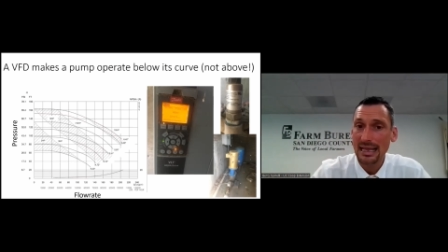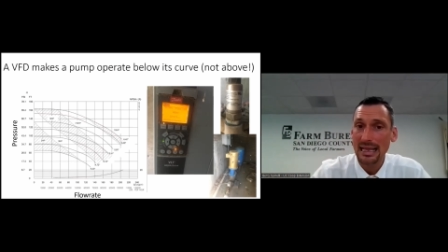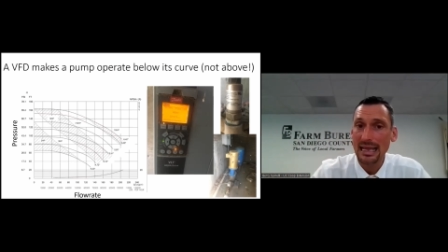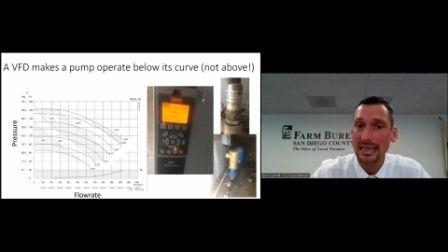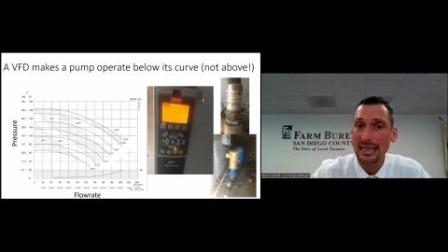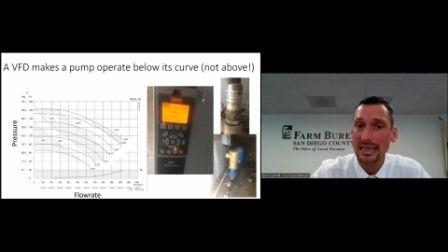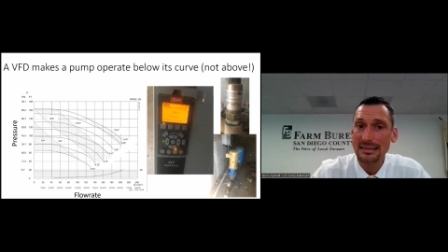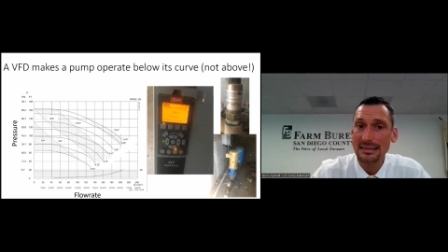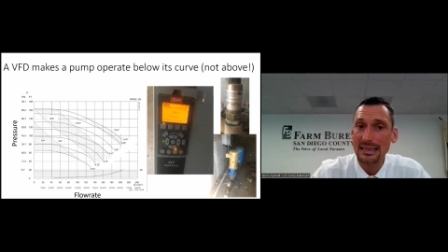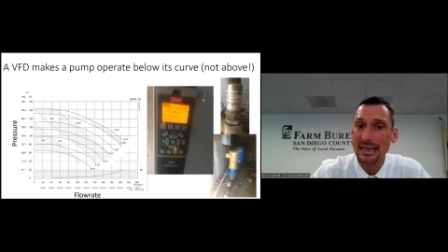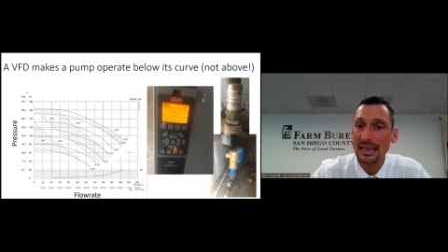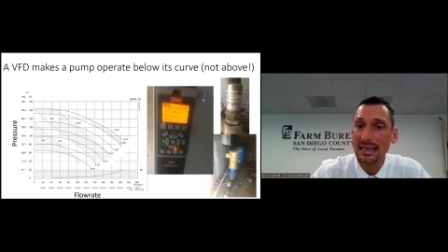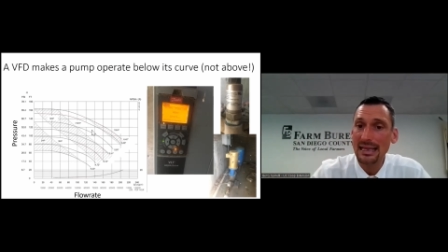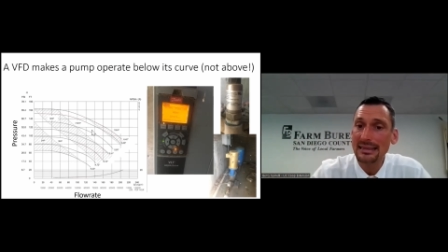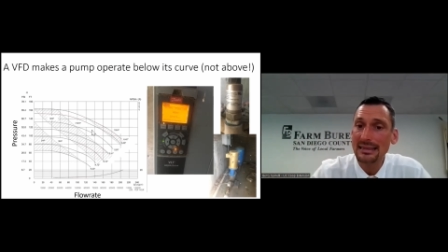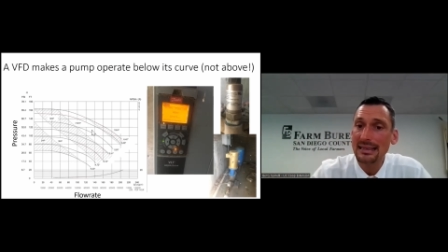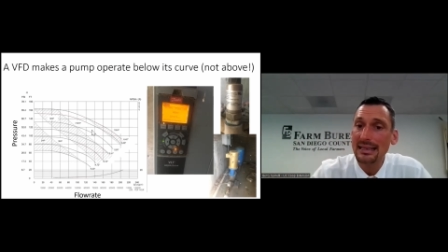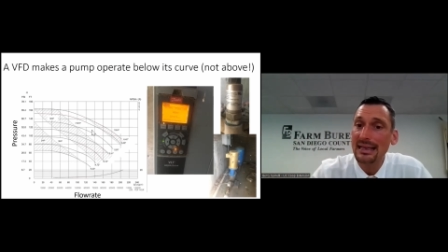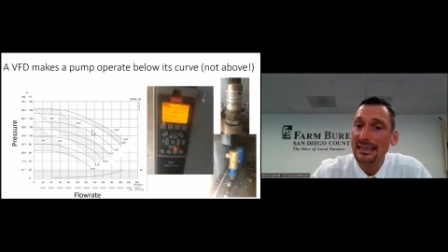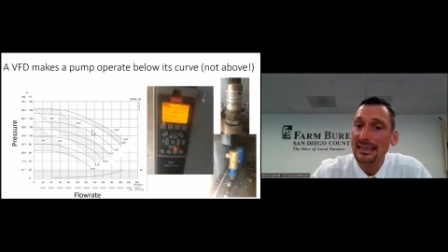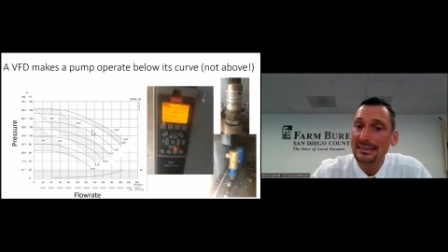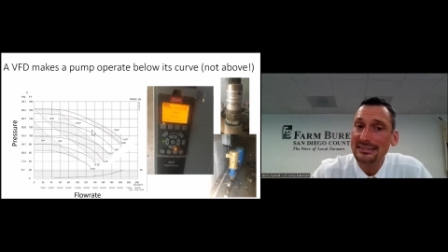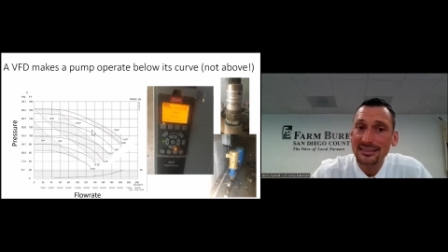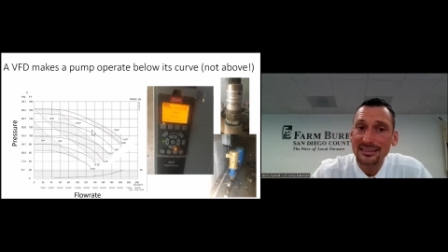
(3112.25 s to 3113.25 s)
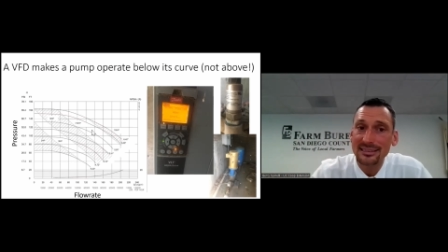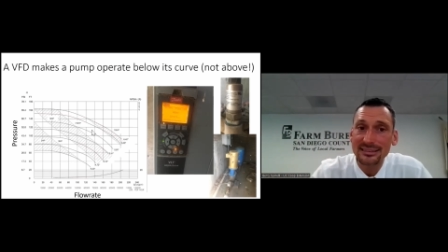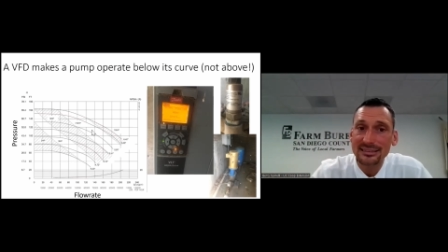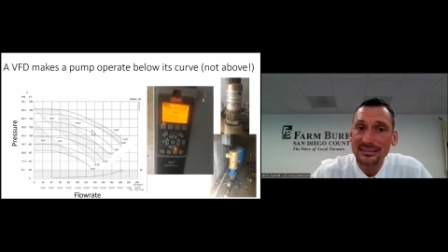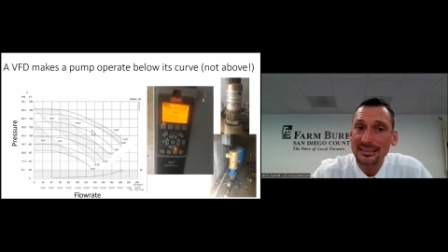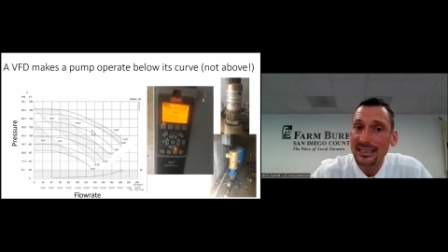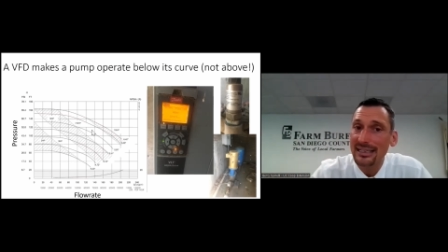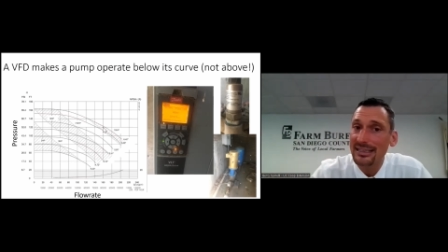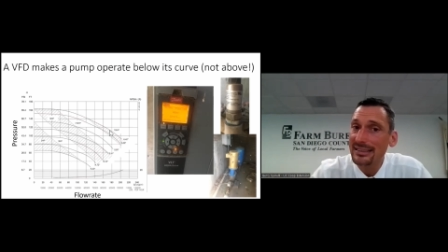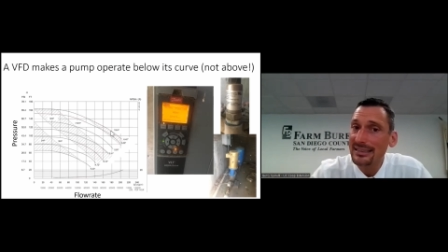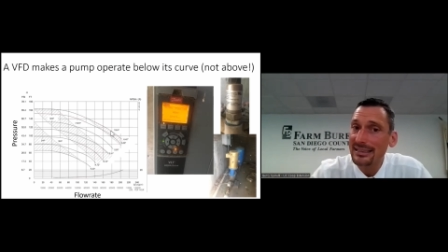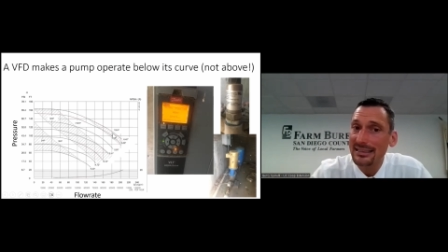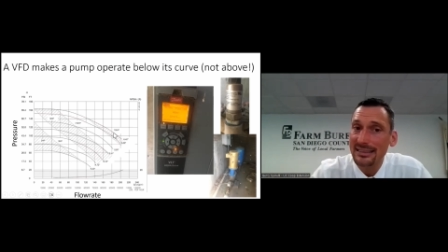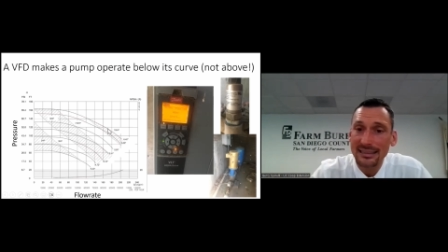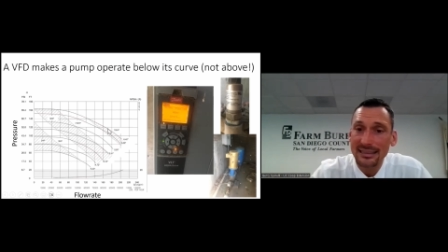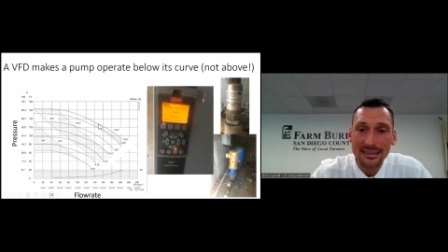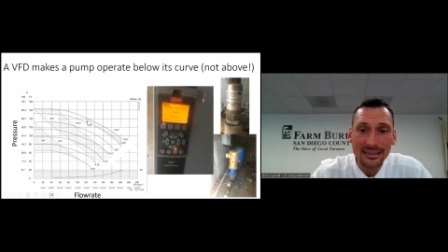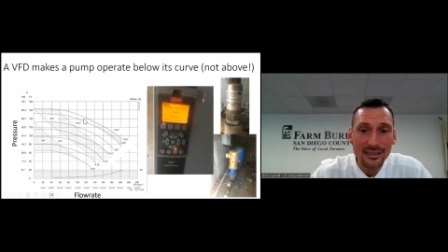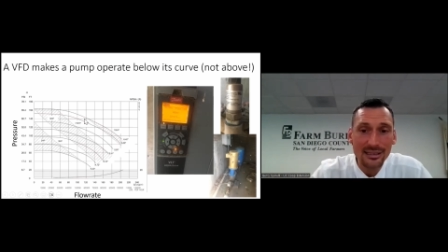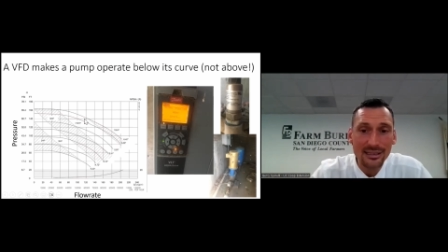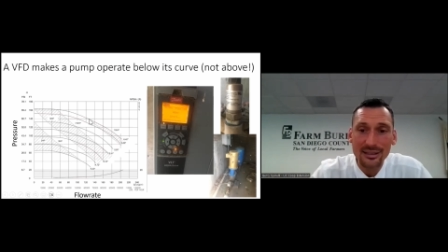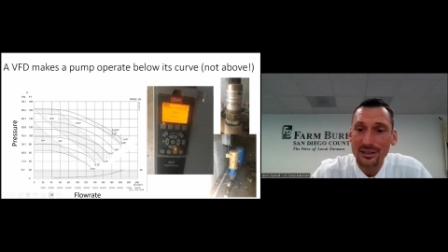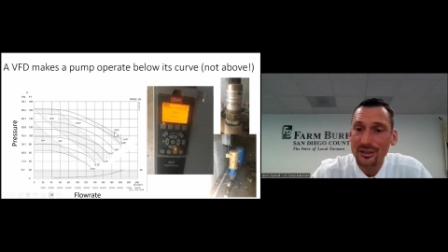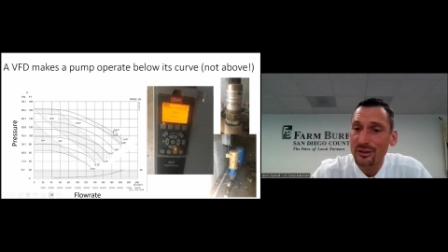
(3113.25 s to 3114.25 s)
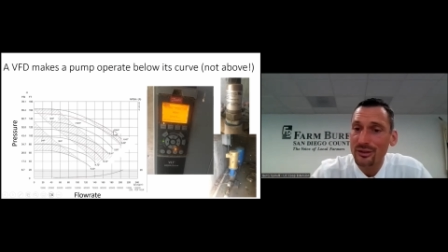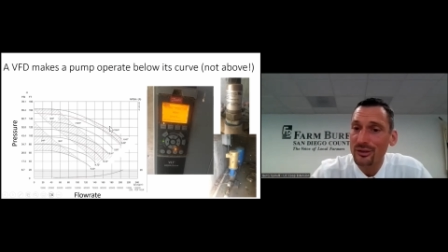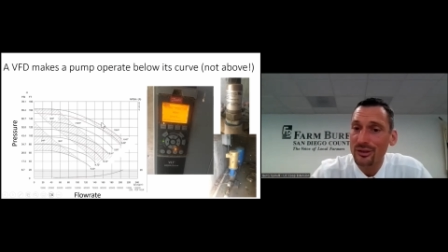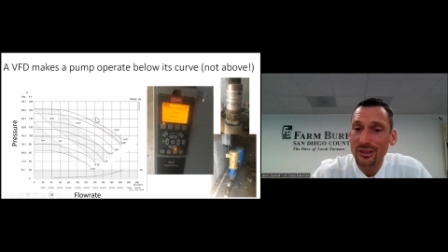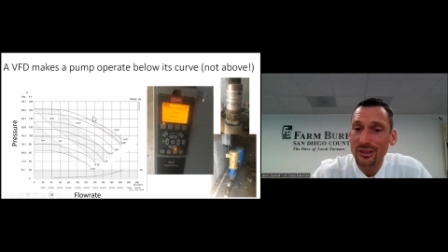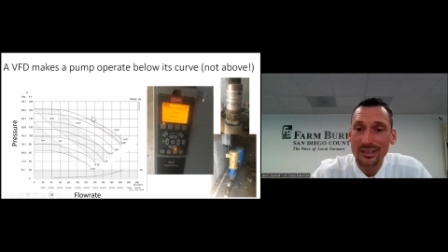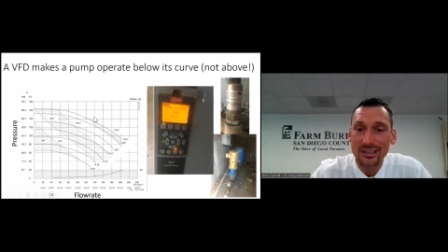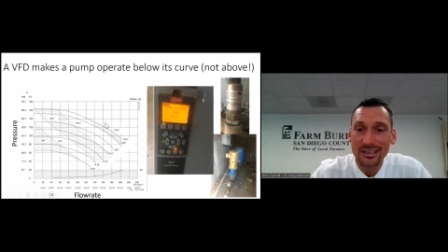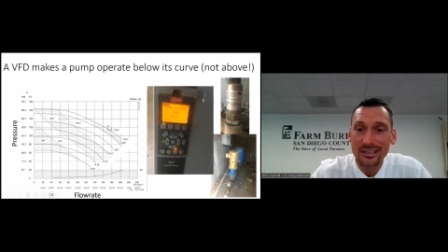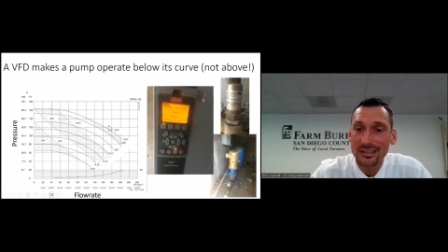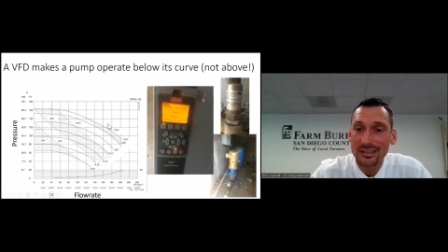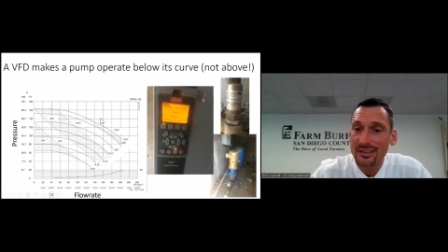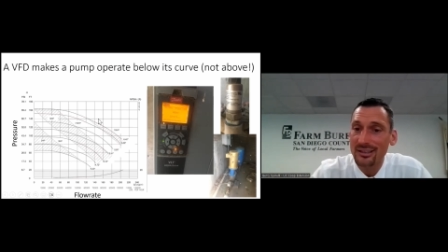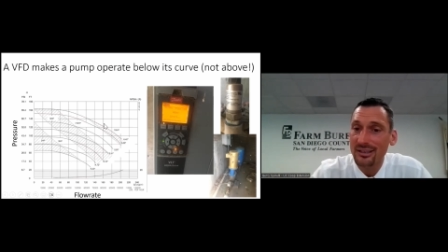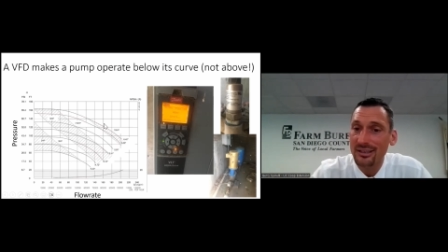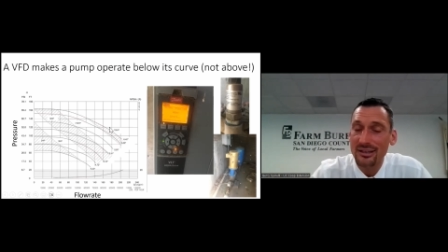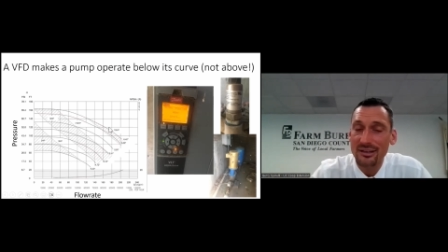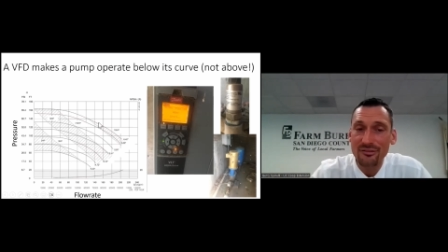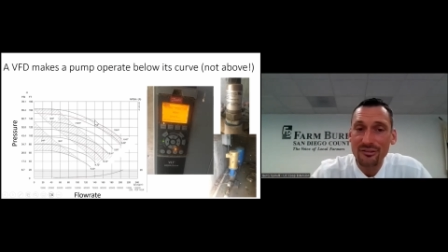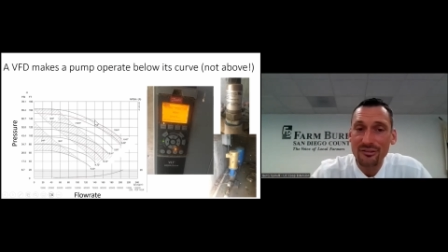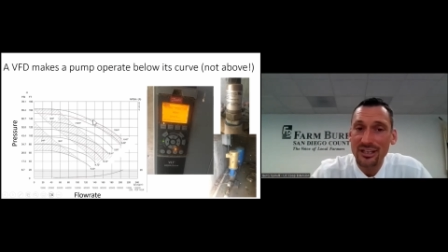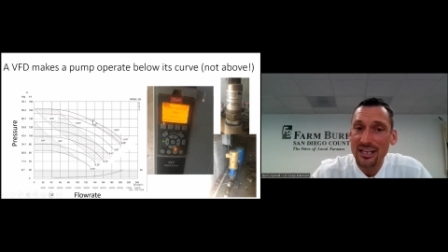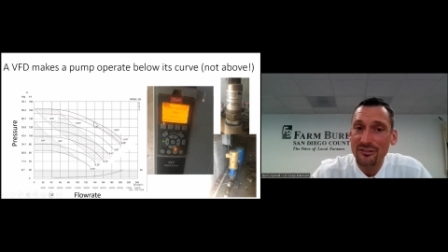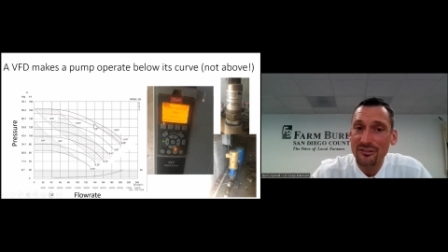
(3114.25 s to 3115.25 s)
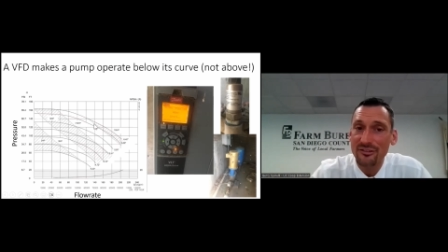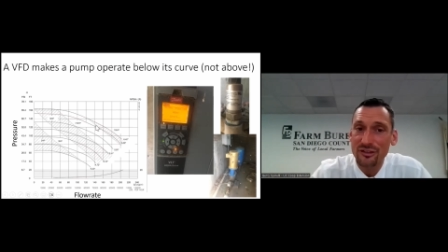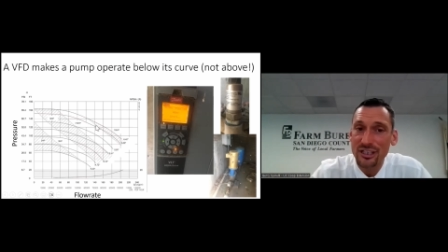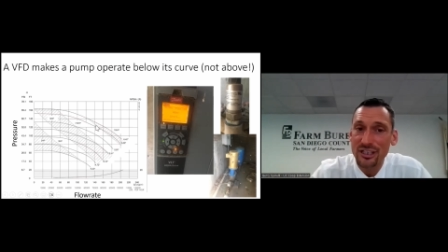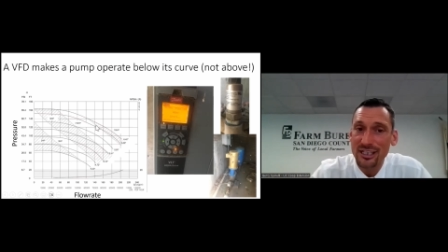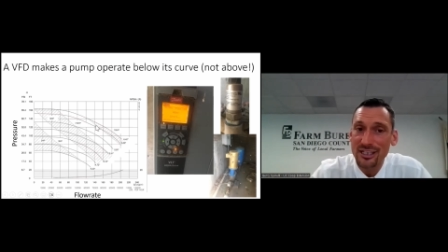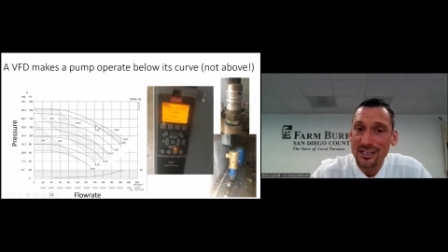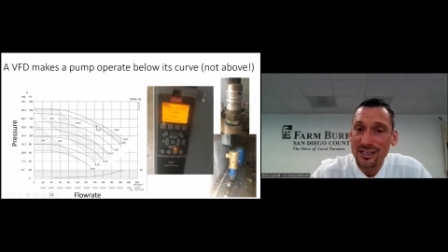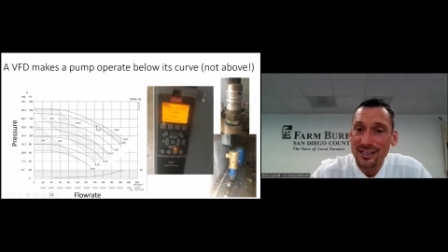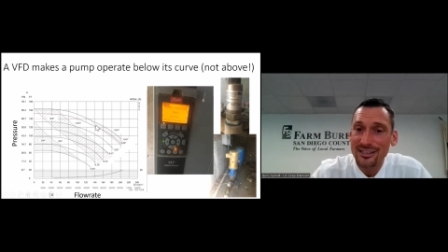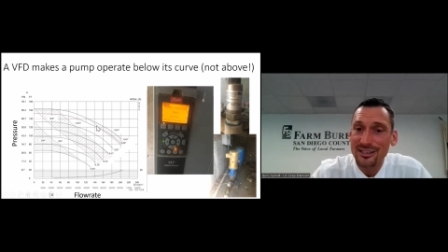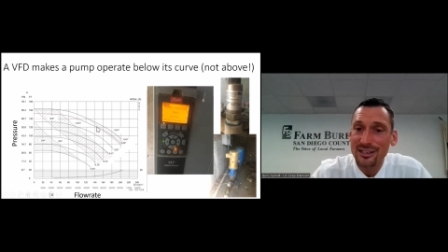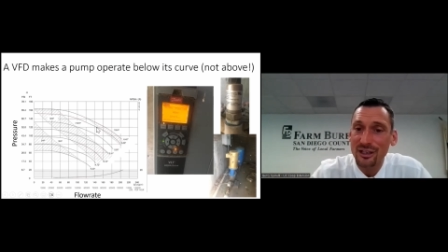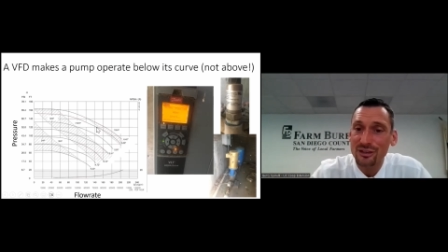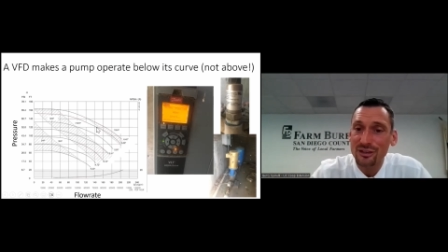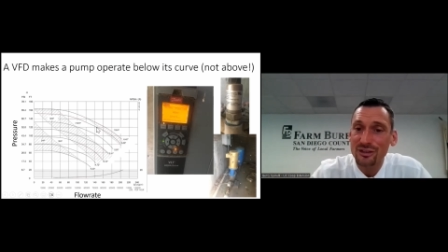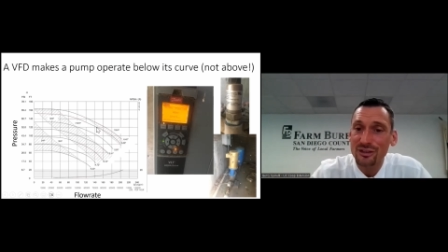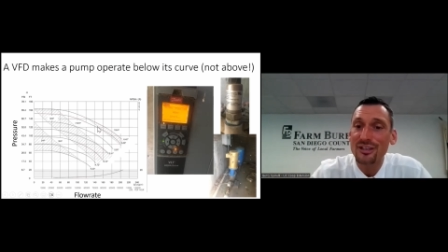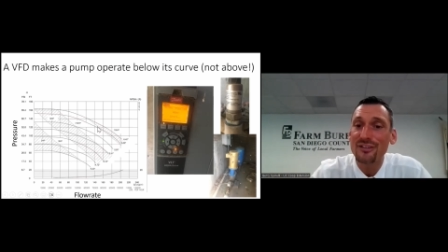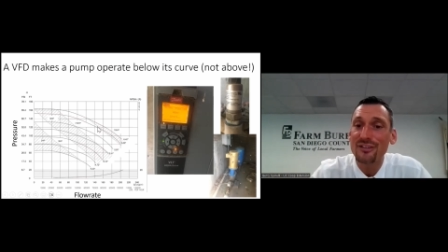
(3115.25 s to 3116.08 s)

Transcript: And, and the answer is like a VFD cannot